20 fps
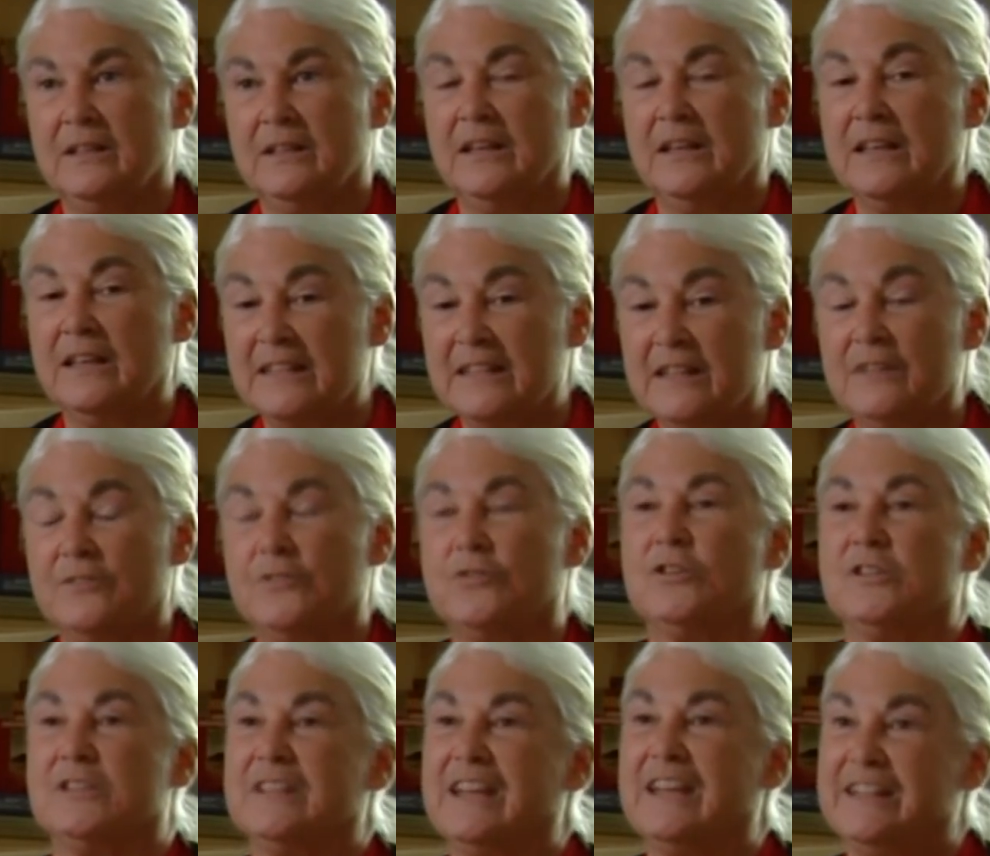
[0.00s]
And then, of
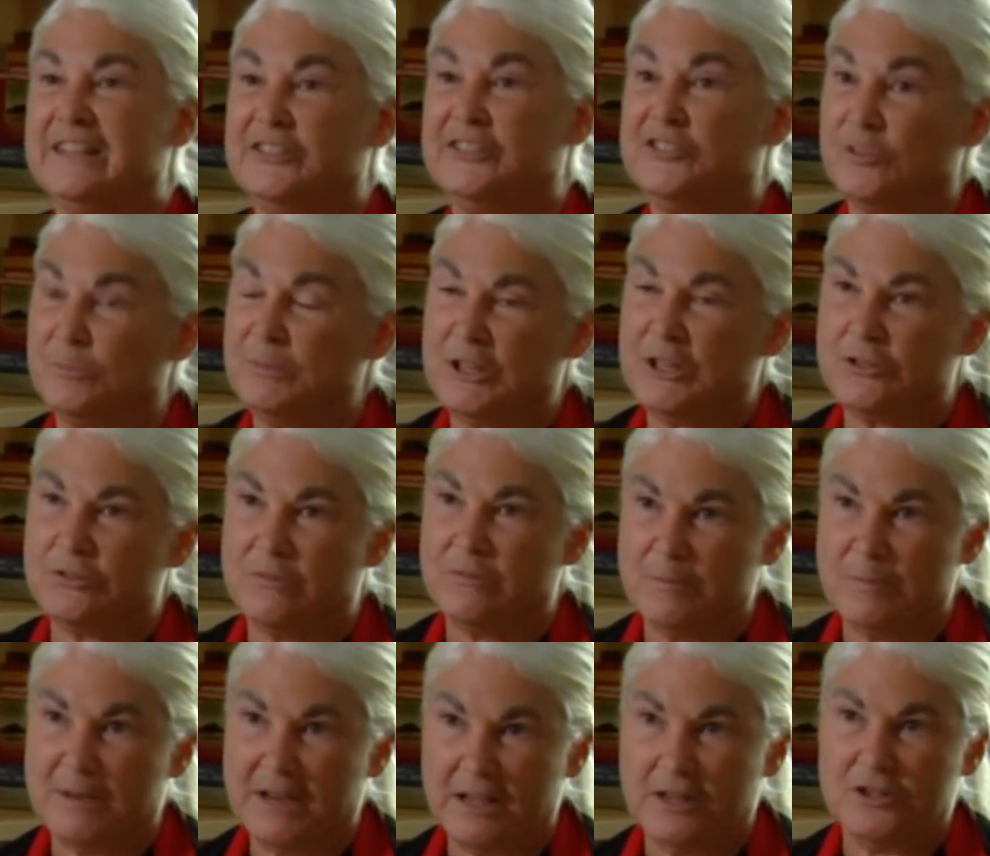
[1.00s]
course, that is the picture of the
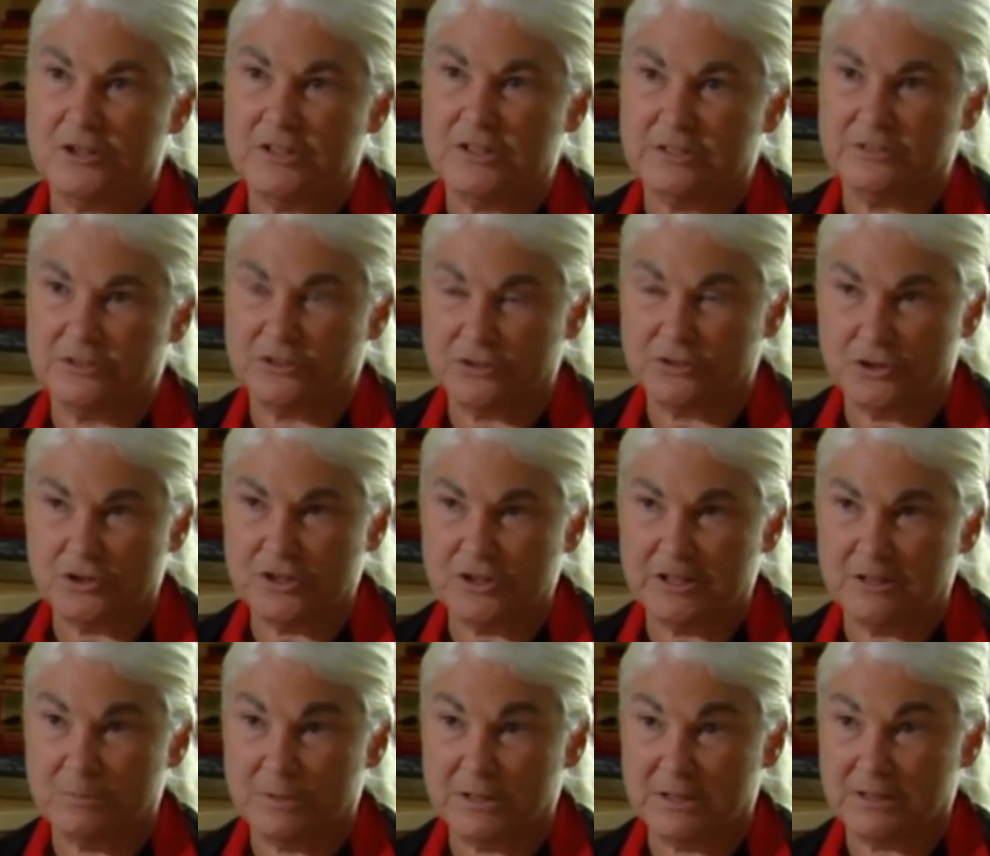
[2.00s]
biology that's
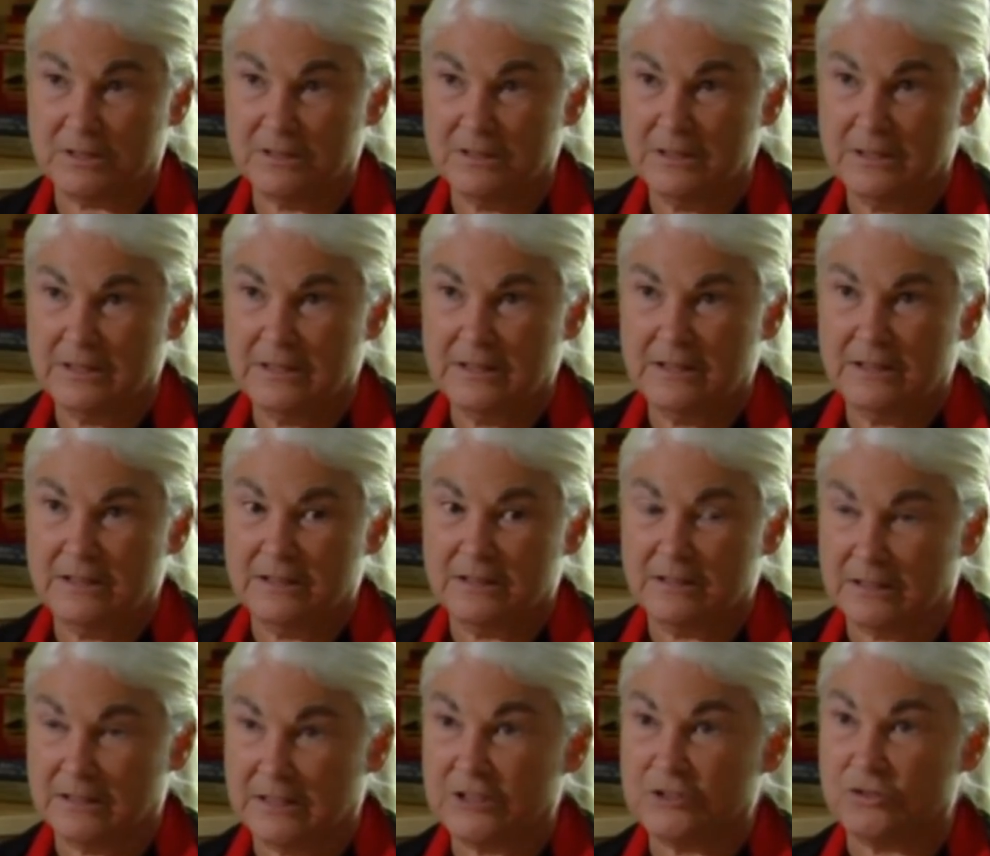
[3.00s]
associated with
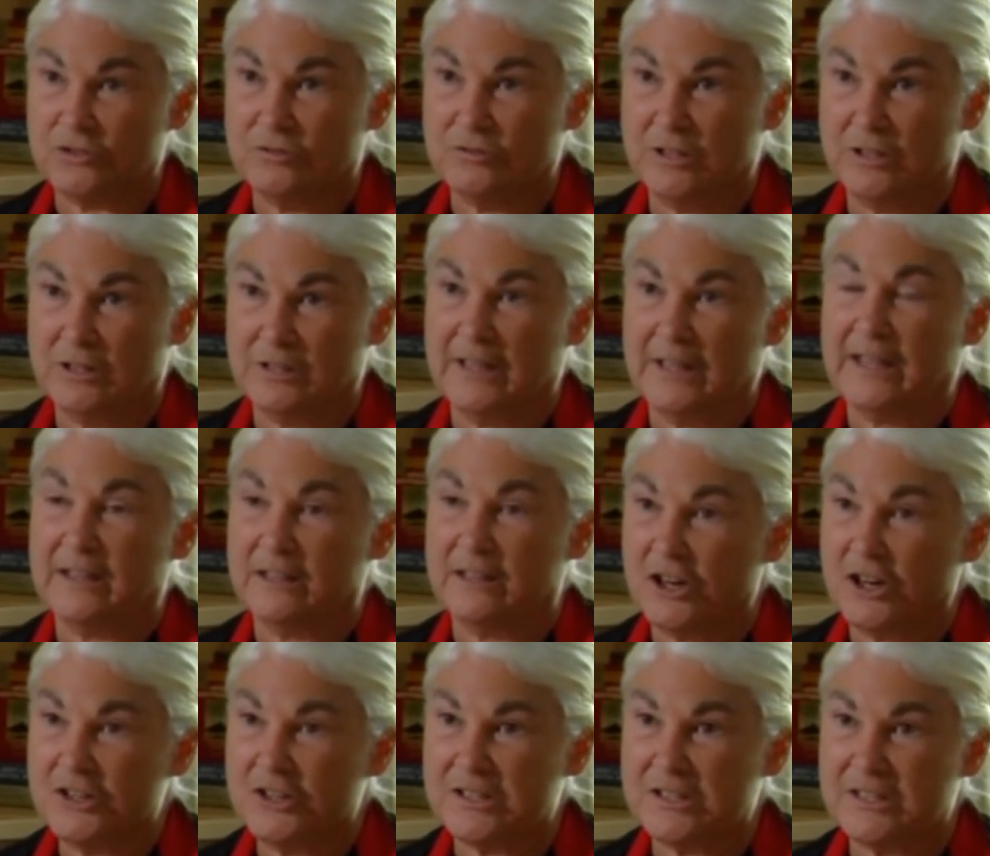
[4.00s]
cholesterol and
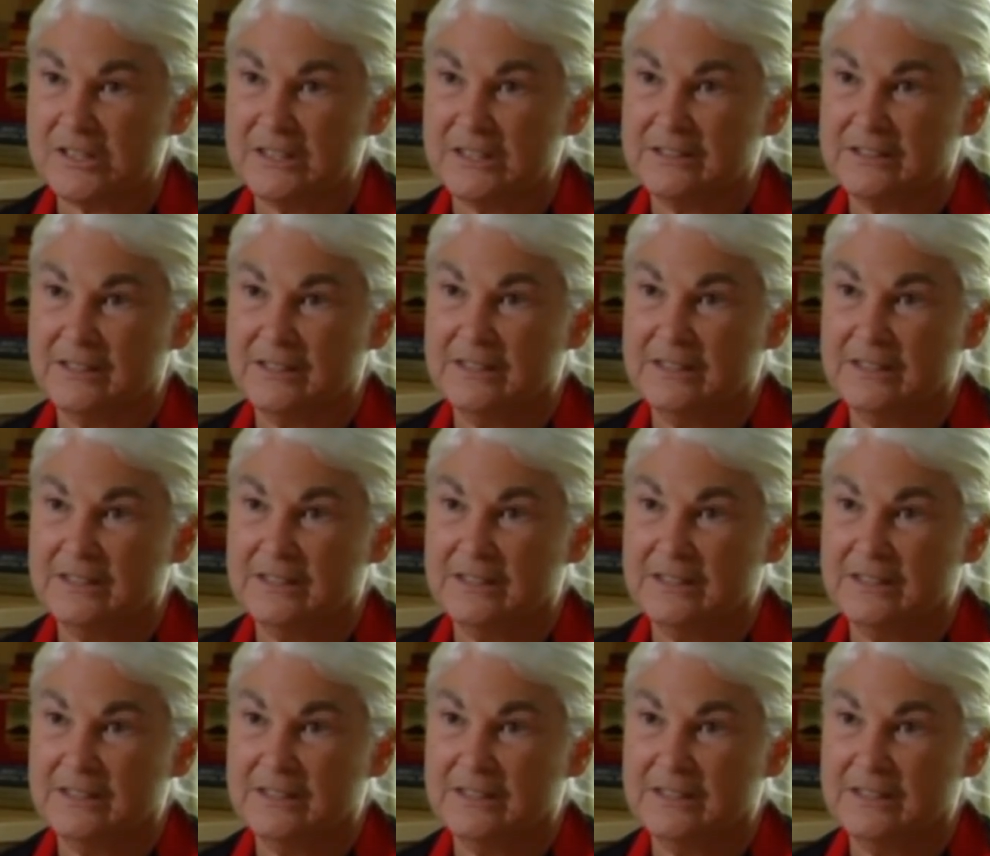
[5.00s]
heart disease.